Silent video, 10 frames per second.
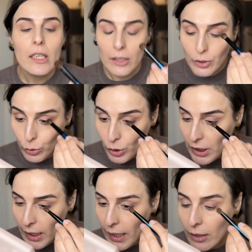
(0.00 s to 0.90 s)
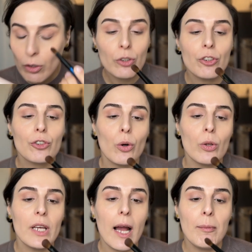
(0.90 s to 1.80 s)
you can control
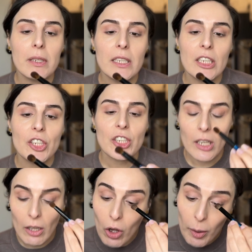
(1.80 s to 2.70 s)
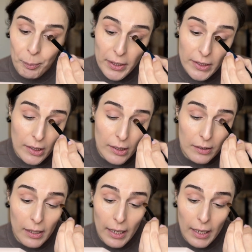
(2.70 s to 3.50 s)
the application a lot better.